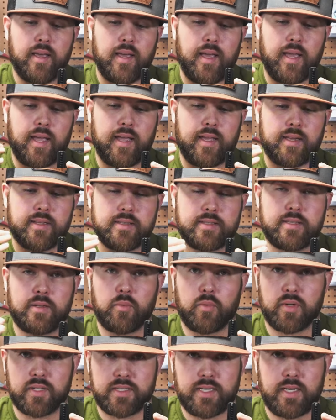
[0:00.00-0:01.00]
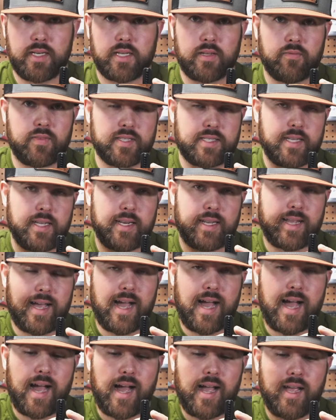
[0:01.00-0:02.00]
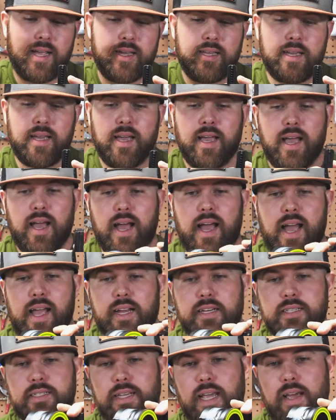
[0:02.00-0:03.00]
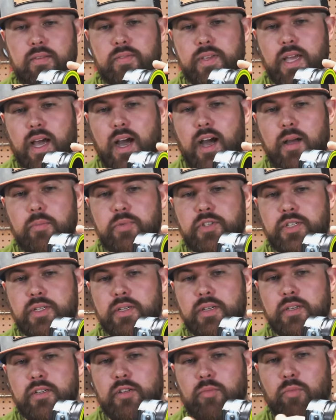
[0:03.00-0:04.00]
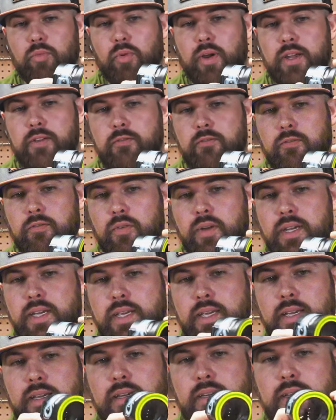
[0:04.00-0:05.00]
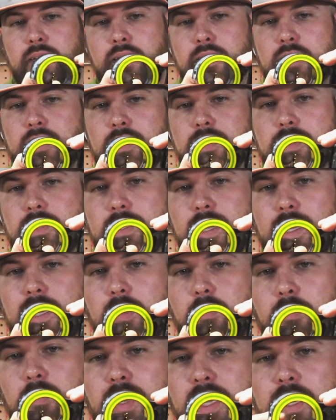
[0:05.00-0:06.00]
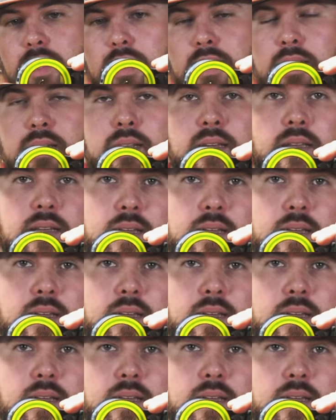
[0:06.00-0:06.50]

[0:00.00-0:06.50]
and see where it's hitting. If it's hitting high, I actually have the option to break free this second pin